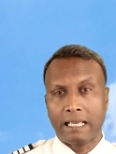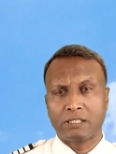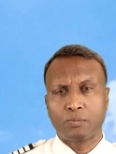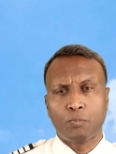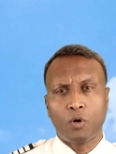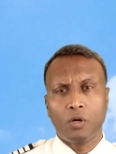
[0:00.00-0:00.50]

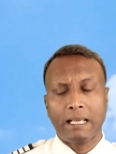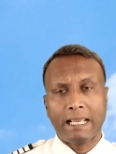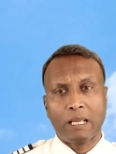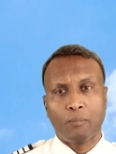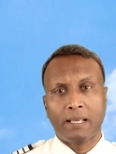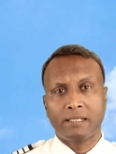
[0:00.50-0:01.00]
a small
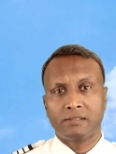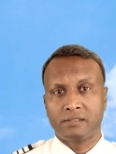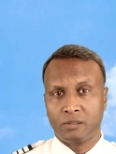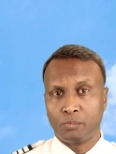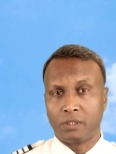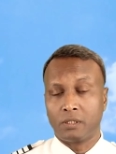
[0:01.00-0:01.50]
airplane
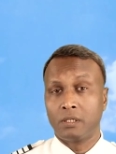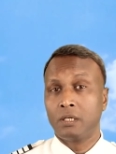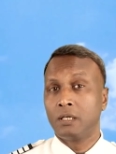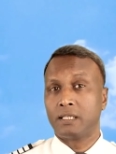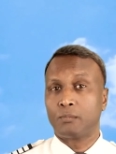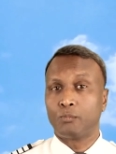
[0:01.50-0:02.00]
symbol
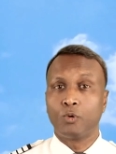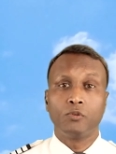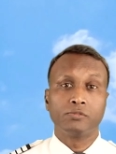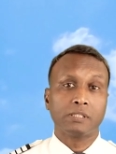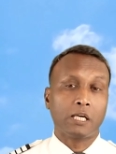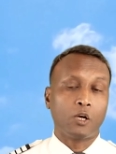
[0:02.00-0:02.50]
that
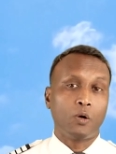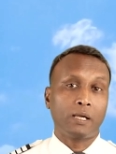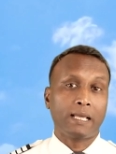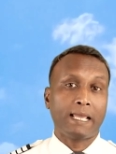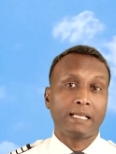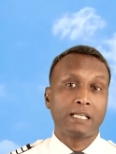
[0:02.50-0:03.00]
moves
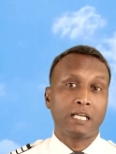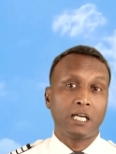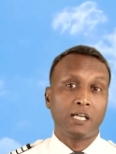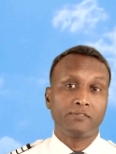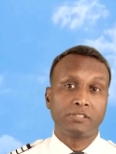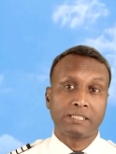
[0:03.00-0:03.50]
along a
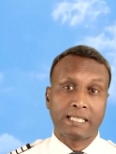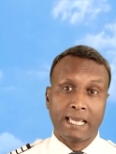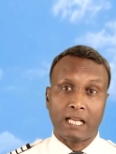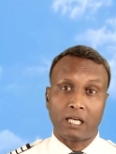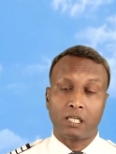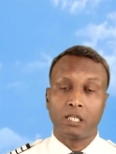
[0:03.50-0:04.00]
curved
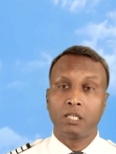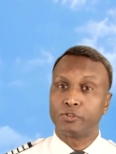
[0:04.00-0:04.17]
scale